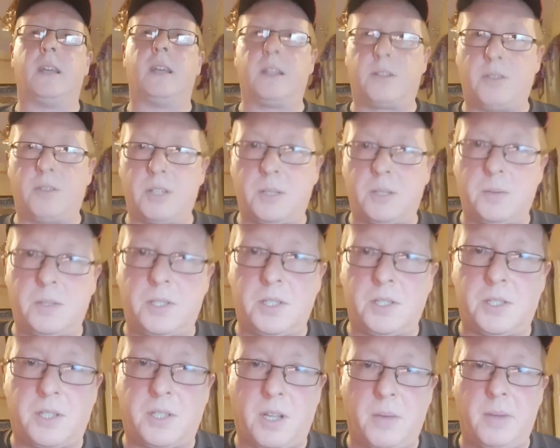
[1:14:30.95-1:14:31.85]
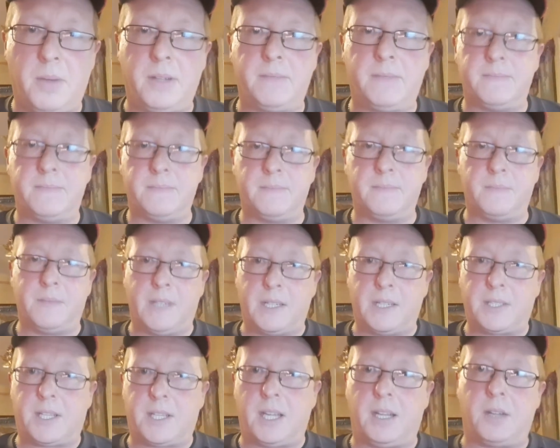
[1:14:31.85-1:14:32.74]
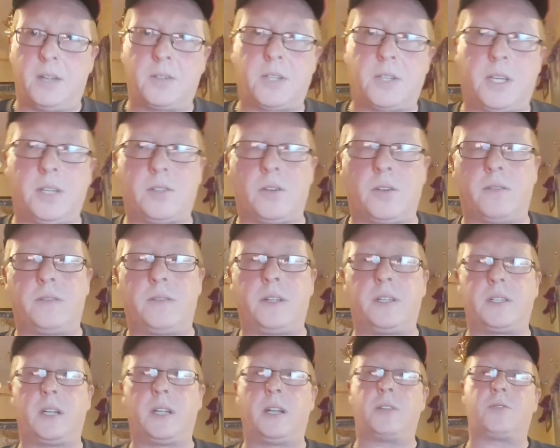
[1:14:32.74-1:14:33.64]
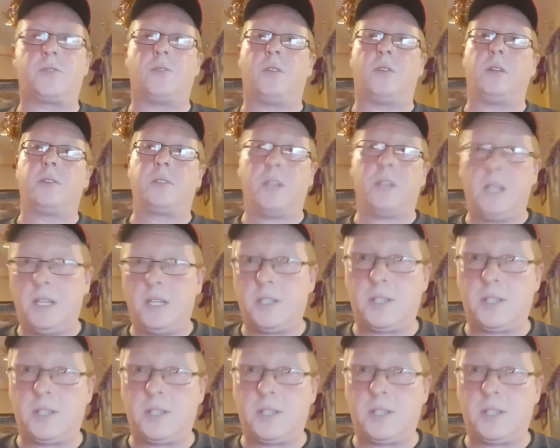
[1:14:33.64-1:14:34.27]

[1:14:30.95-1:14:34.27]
Christmas is coming. Let's get those kids off these electronics.